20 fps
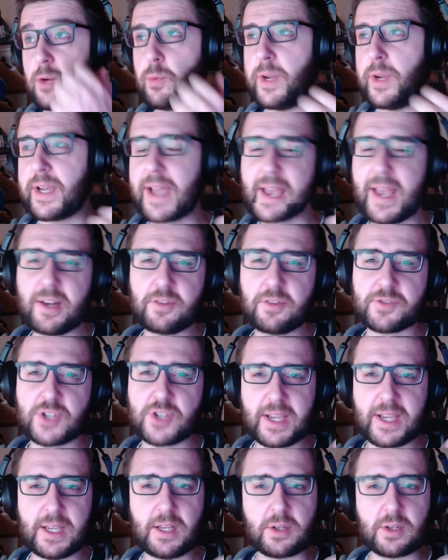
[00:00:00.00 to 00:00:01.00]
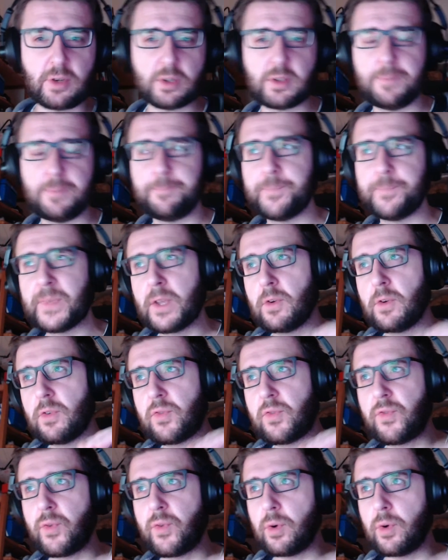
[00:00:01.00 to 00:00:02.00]
We're kind of checking not
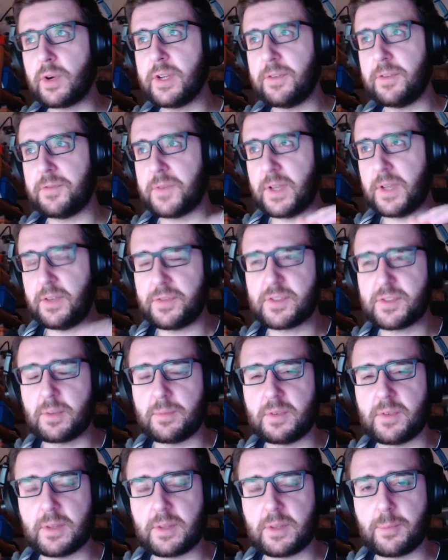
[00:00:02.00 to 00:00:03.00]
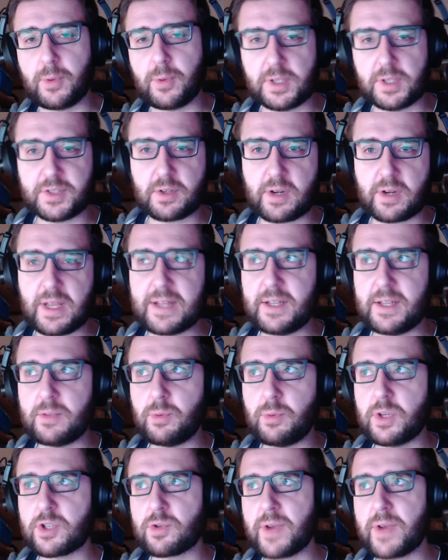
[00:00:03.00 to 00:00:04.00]
for if the ball is collided.
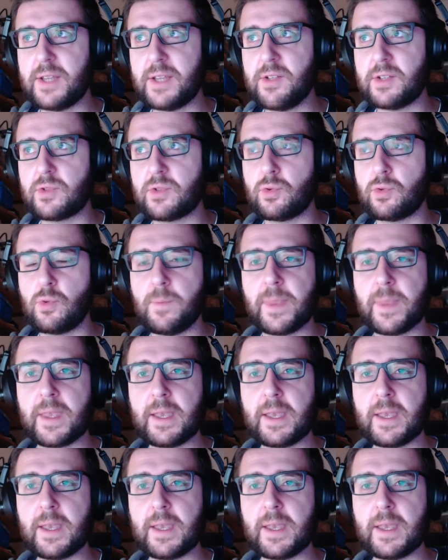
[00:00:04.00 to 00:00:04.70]
We're trying to